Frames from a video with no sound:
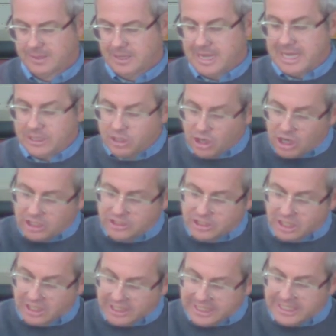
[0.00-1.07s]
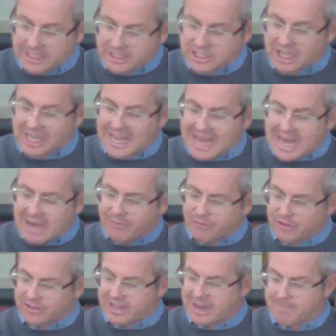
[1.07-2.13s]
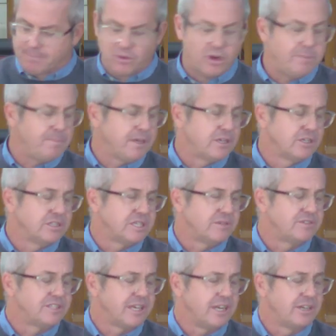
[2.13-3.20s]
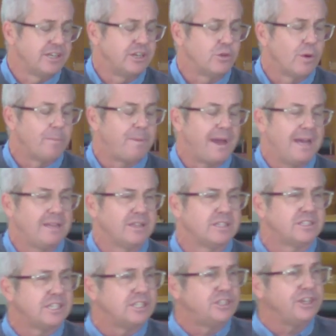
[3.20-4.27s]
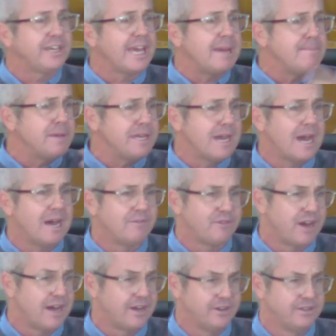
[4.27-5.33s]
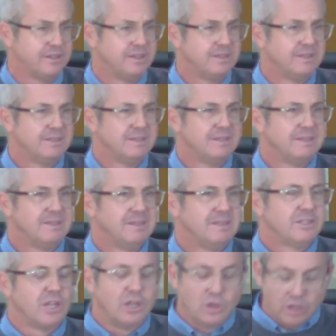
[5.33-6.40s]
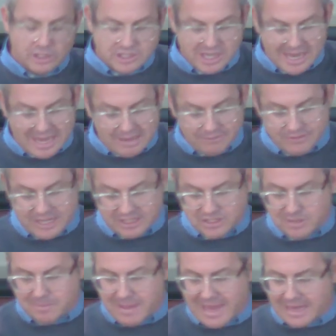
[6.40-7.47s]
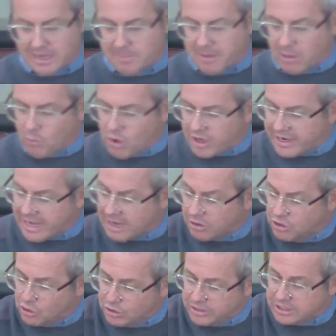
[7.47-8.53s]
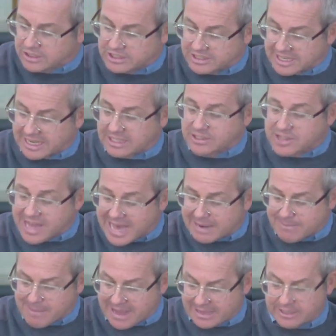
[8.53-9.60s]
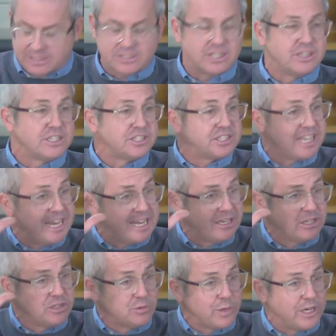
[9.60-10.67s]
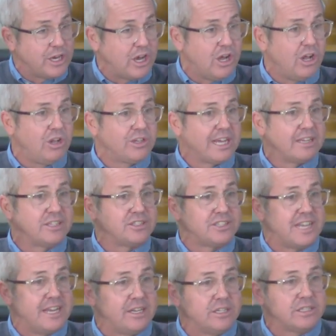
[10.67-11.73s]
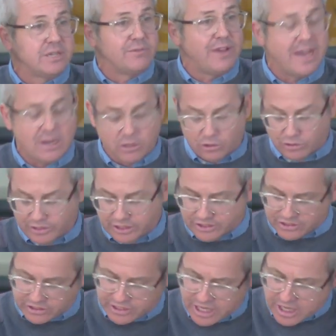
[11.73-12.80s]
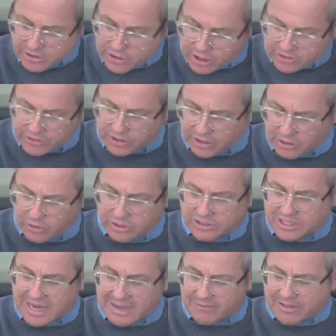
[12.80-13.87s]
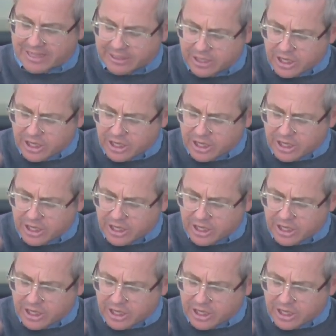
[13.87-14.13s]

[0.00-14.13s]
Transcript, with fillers: And God's leaders laugh at that point because they've settled into a pattern that says you can be half hearted. The Lord's love doesn't matter, but what our goodness does, that matters. And the standards we hold are the standards of our goodness and not the Lord's love. And then